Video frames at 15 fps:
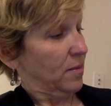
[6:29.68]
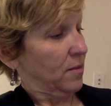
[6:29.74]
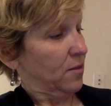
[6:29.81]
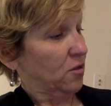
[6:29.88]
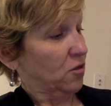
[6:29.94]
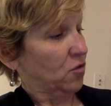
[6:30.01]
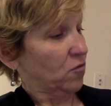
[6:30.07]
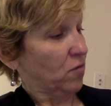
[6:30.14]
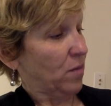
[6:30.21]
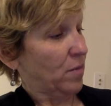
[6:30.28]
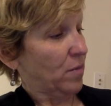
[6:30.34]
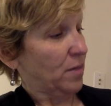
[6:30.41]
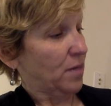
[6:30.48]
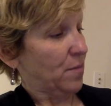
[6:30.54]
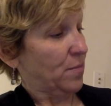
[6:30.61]

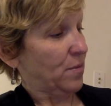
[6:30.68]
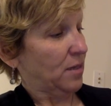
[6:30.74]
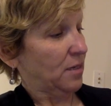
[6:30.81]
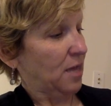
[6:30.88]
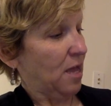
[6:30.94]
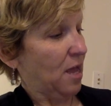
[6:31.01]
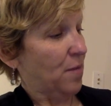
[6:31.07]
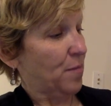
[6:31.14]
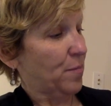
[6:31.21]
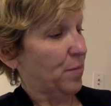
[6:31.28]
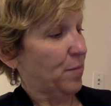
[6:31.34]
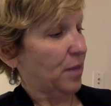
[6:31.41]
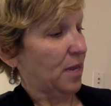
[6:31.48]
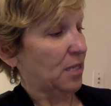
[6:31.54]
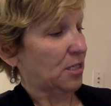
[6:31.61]
Scrub-a-dub in the tub.
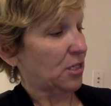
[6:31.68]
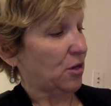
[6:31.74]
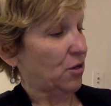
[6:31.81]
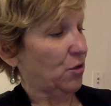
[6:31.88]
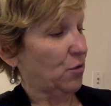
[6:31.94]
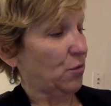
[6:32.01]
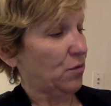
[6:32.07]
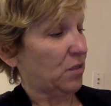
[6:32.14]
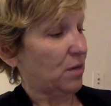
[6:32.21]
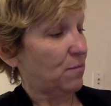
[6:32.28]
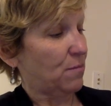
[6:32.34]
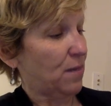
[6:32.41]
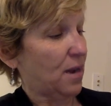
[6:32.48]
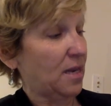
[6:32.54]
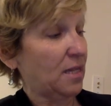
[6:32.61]
Plants are used
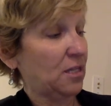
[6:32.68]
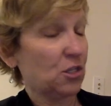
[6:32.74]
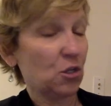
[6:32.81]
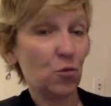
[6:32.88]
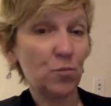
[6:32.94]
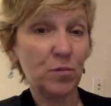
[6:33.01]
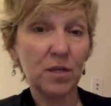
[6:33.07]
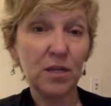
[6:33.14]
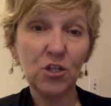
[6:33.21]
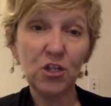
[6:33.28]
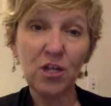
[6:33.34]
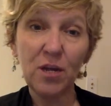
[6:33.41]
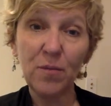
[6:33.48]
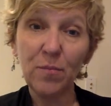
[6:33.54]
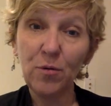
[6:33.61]
in many soaps and
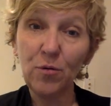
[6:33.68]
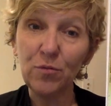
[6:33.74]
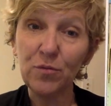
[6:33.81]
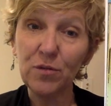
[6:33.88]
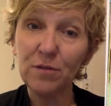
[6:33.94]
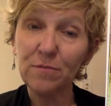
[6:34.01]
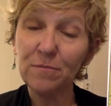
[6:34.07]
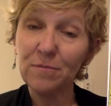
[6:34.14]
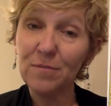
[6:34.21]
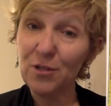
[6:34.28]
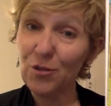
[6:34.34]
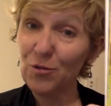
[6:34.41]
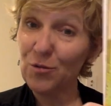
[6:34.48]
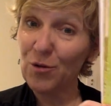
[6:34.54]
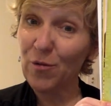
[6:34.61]
shampoos.
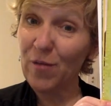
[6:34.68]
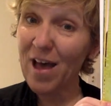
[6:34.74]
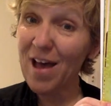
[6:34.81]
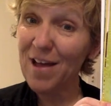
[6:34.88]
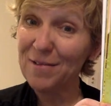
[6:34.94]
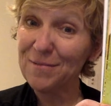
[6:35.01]
Did you know that?